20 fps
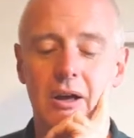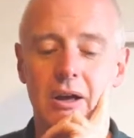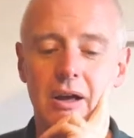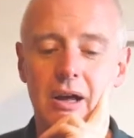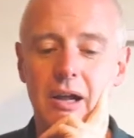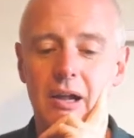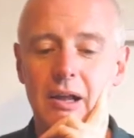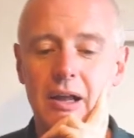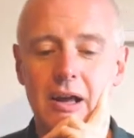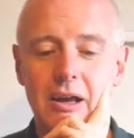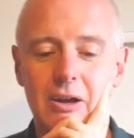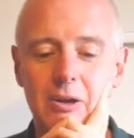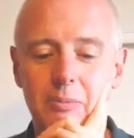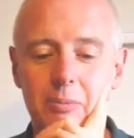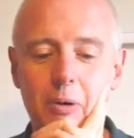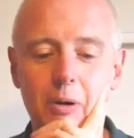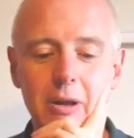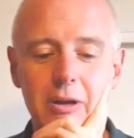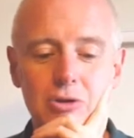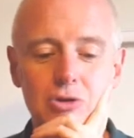I could
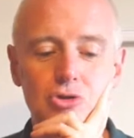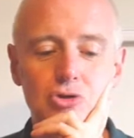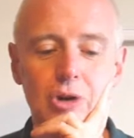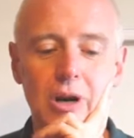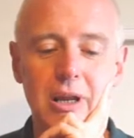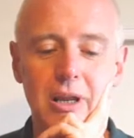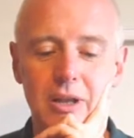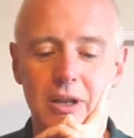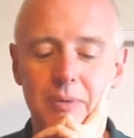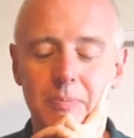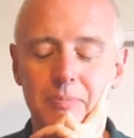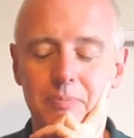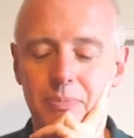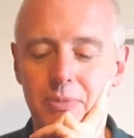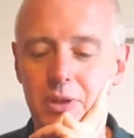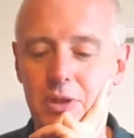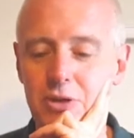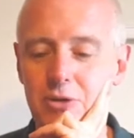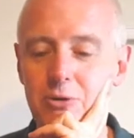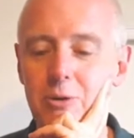probably drink them
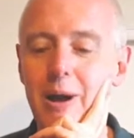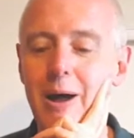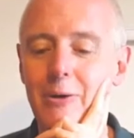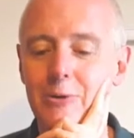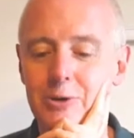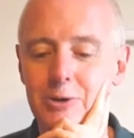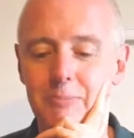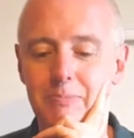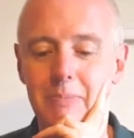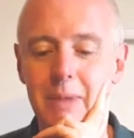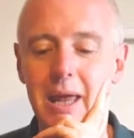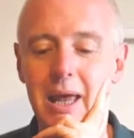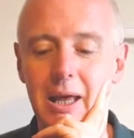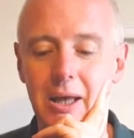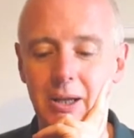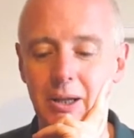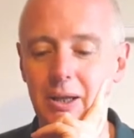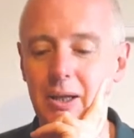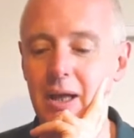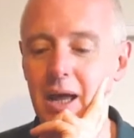throughout a
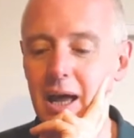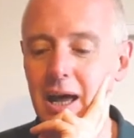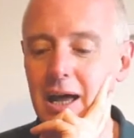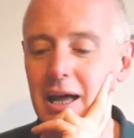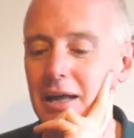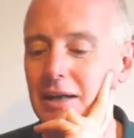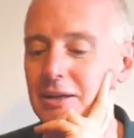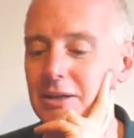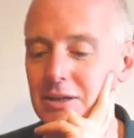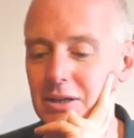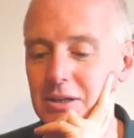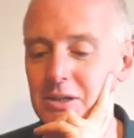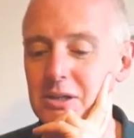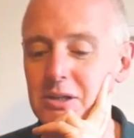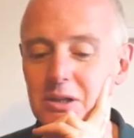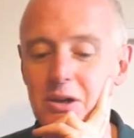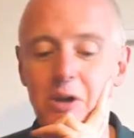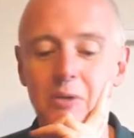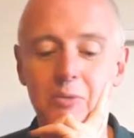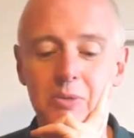meal and
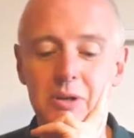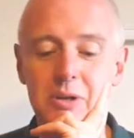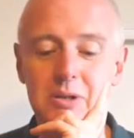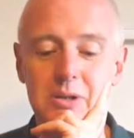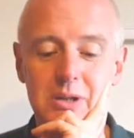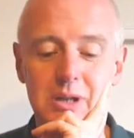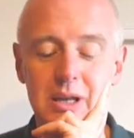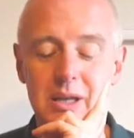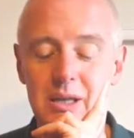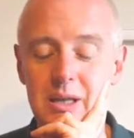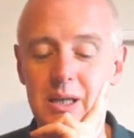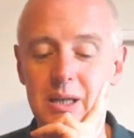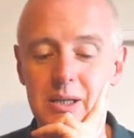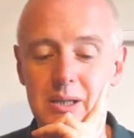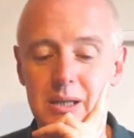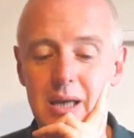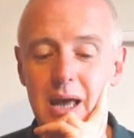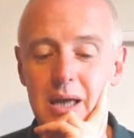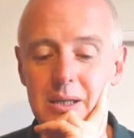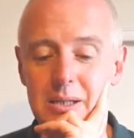start with the, the
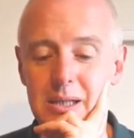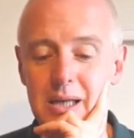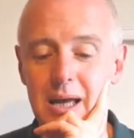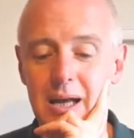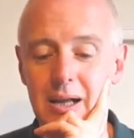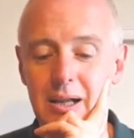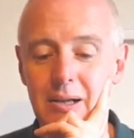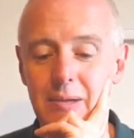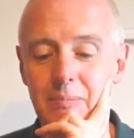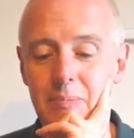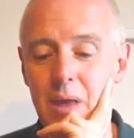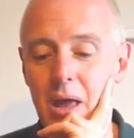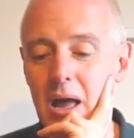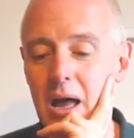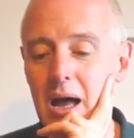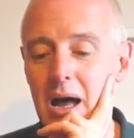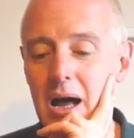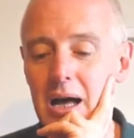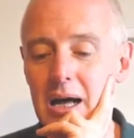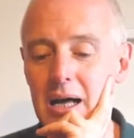Sercial.
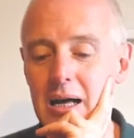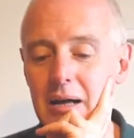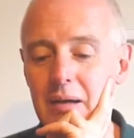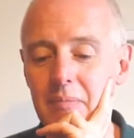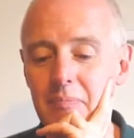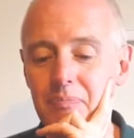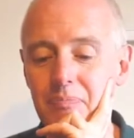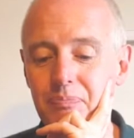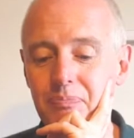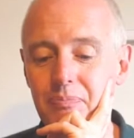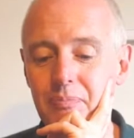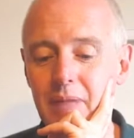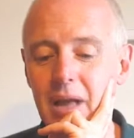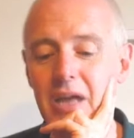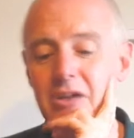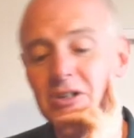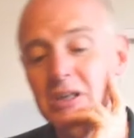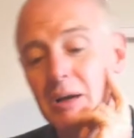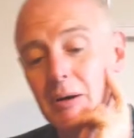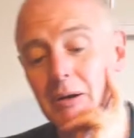Um,
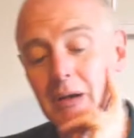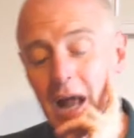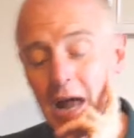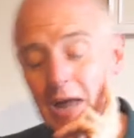actually, I'd,